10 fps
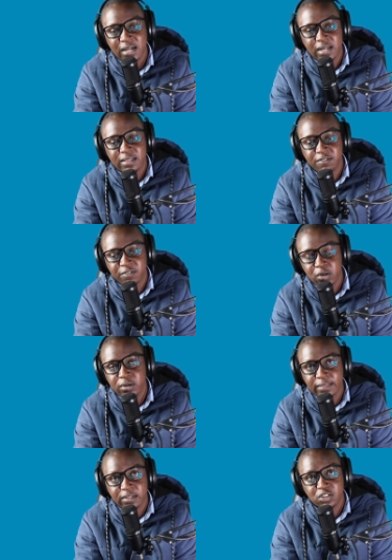the value,
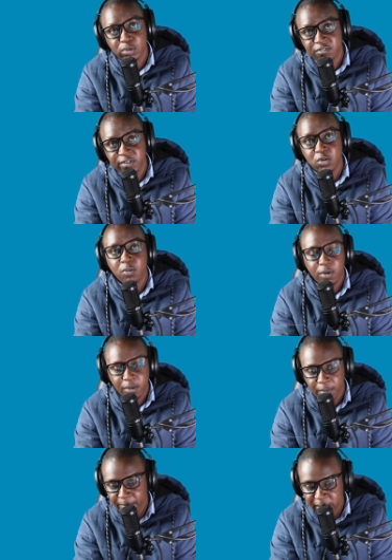that residual value
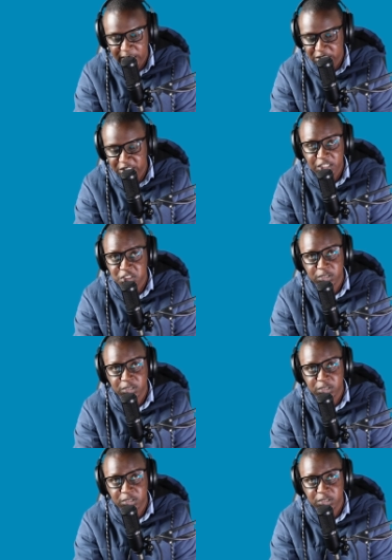may change